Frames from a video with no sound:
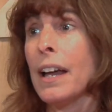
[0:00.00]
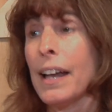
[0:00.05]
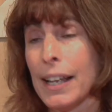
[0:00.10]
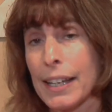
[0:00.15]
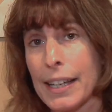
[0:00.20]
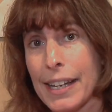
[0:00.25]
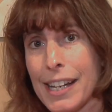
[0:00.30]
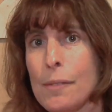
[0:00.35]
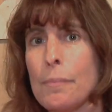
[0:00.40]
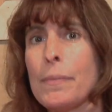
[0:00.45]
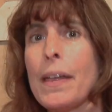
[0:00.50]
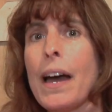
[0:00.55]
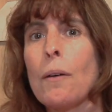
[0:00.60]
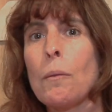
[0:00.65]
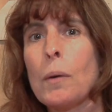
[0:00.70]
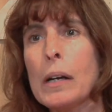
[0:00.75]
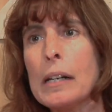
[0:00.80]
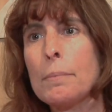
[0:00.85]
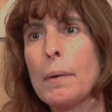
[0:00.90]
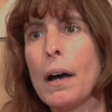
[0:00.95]
and keep
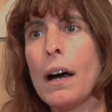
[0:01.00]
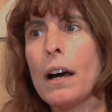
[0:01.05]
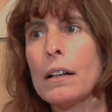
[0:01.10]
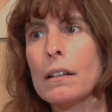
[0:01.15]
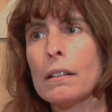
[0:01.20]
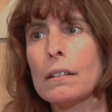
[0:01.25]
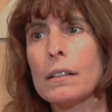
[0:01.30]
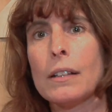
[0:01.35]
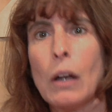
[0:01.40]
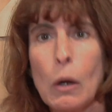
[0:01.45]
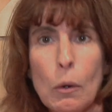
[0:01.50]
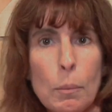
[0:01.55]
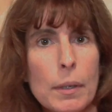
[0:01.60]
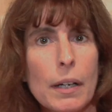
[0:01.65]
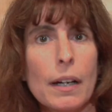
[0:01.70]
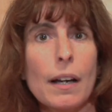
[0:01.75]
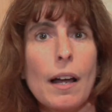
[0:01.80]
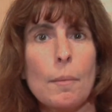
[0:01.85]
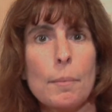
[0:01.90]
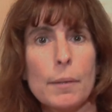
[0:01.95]
that one bottle and
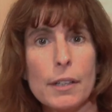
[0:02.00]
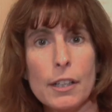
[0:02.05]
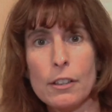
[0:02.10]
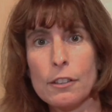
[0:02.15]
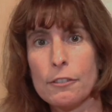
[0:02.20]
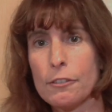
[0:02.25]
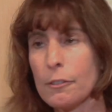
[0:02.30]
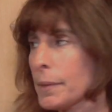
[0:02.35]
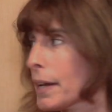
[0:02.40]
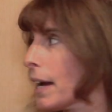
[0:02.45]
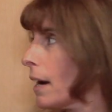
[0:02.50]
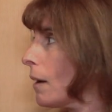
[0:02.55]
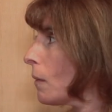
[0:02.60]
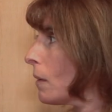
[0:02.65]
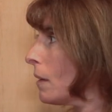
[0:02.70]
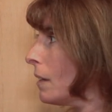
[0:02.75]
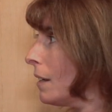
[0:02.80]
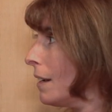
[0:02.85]
open it up a year from now.